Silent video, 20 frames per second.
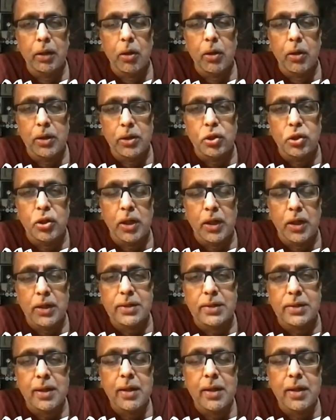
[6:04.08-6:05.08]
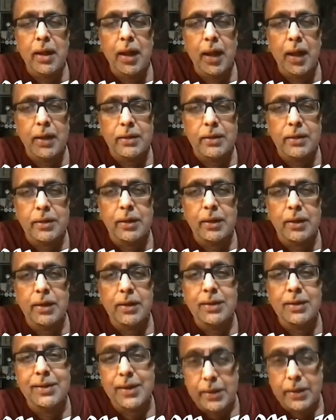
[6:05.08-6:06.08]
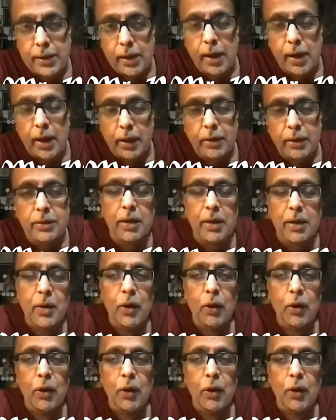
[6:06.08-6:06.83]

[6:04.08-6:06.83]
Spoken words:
college days at City Light